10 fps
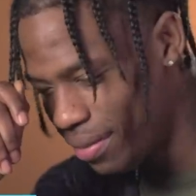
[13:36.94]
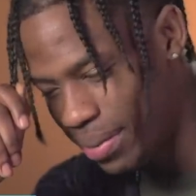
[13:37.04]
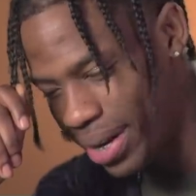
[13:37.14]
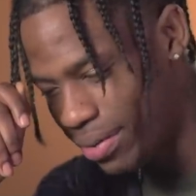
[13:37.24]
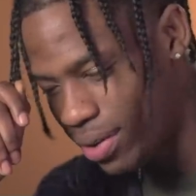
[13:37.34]

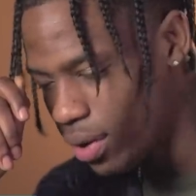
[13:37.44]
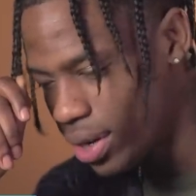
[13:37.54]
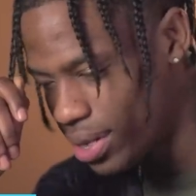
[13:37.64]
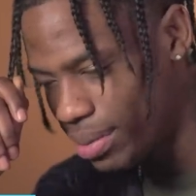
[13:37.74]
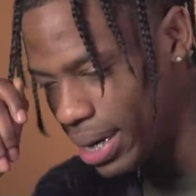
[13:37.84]
Man, of
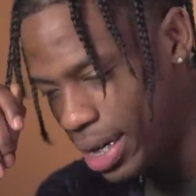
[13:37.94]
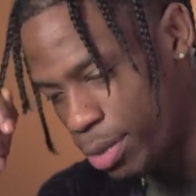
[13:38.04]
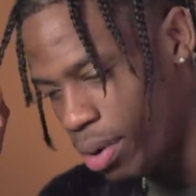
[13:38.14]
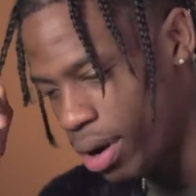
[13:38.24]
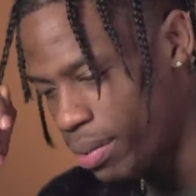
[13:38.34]
course, man.
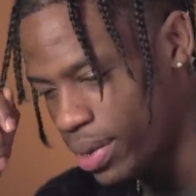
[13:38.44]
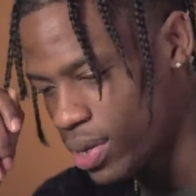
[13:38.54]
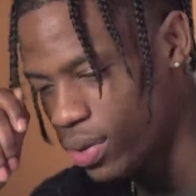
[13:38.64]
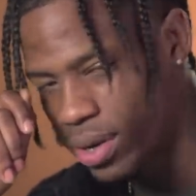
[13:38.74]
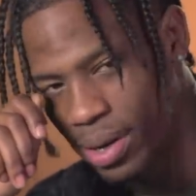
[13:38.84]
He's part of my
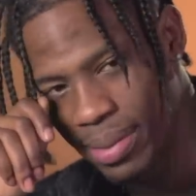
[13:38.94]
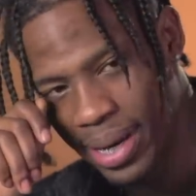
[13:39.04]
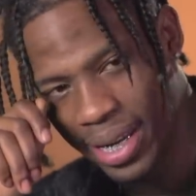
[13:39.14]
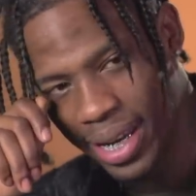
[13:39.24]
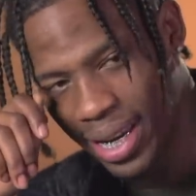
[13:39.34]
story,
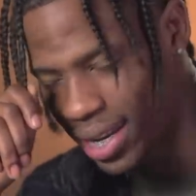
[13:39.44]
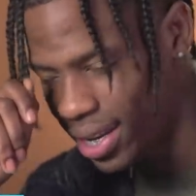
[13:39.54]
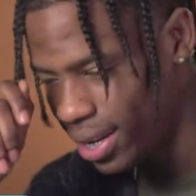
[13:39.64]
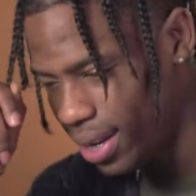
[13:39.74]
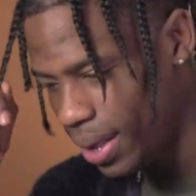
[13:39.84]
man. Like,
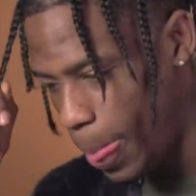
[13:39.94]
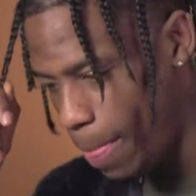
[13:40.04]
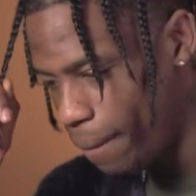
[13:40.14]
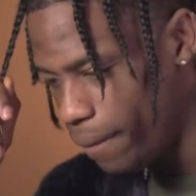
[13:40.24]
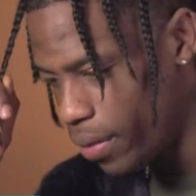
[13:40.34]

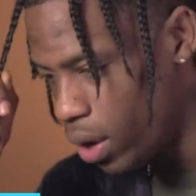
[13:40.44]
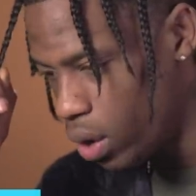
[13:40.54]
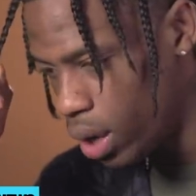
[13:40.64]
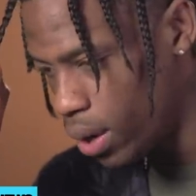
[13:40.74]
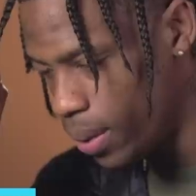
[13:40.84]
you
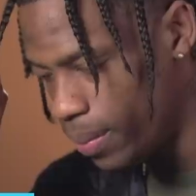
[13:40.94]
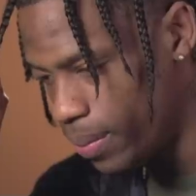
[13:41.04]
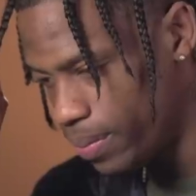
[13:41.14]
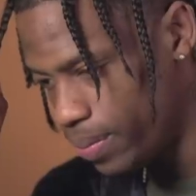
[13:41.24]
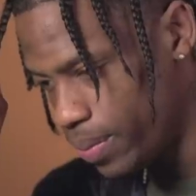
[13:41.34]
know, um,